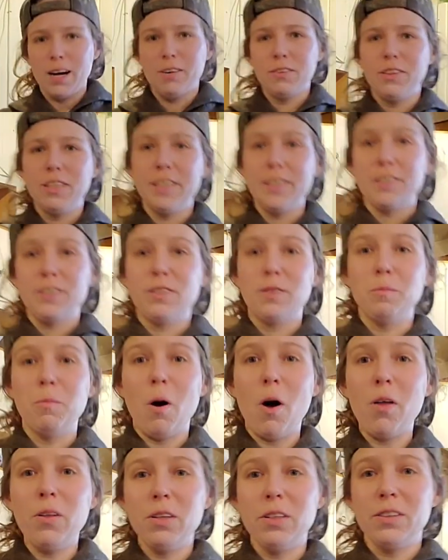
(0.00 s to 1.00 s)
they're
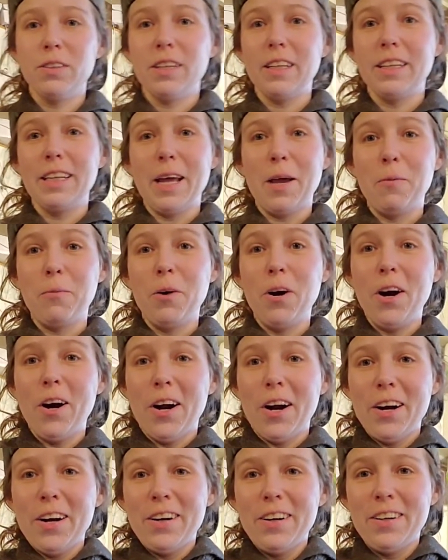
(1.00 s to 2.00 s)
smaller than they
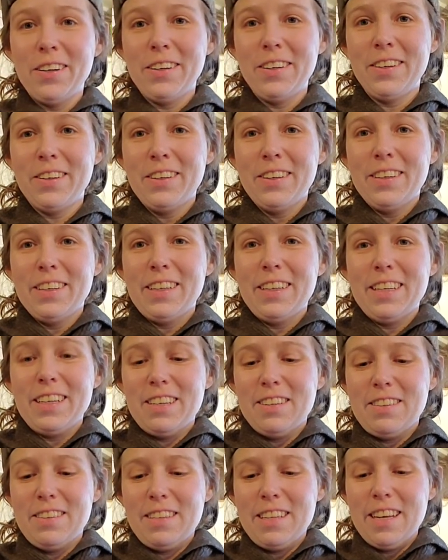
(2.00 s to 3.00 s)
were. Can
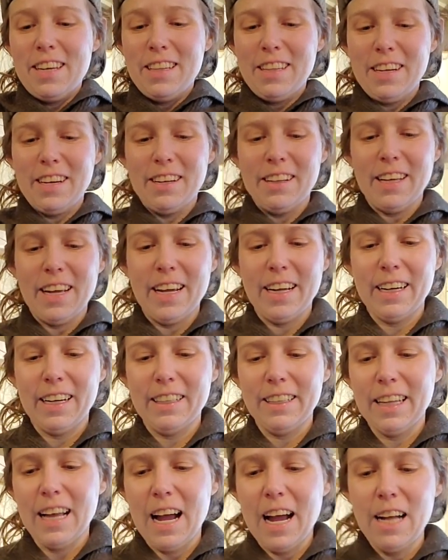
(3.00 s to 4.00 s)
you see? They're like
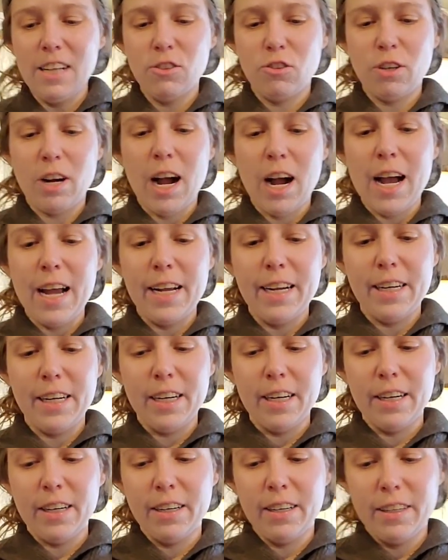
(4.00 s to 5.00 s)
a lot
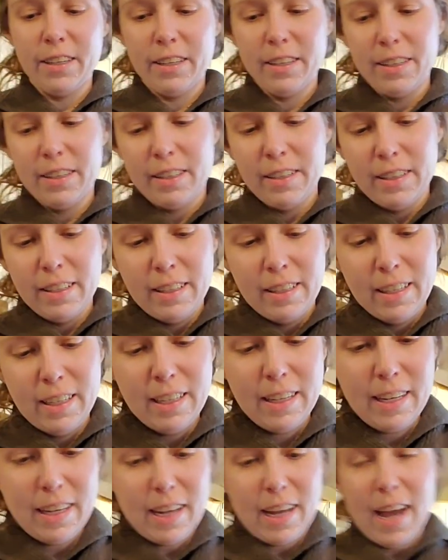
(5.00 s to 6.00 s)
drier
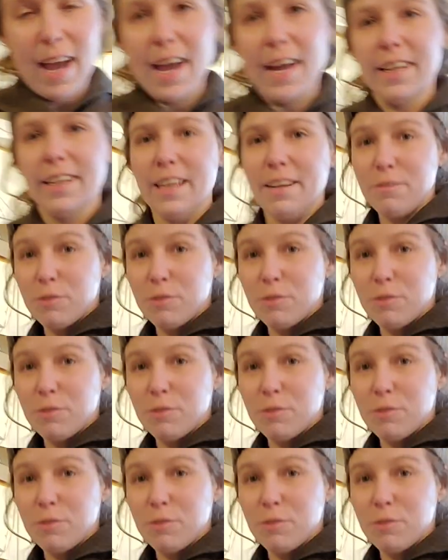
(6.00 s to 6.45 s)
and they've